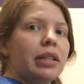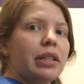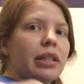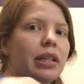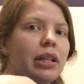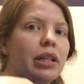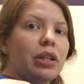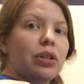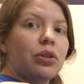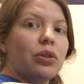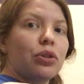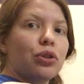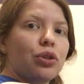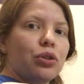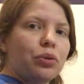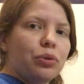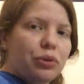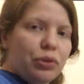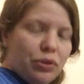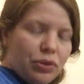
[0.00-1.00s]
getting your
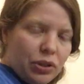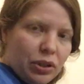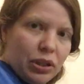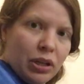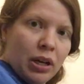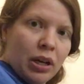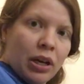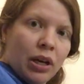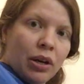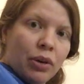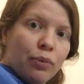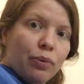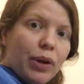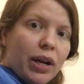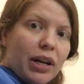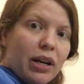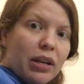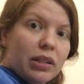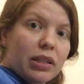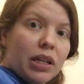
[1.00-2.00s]
shoulders
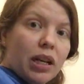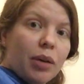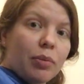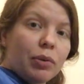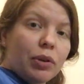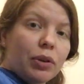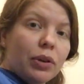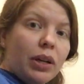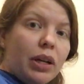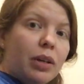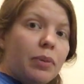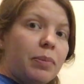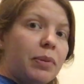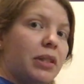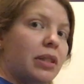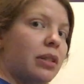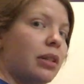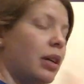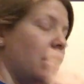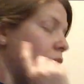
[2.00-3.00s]
right on top of your hips,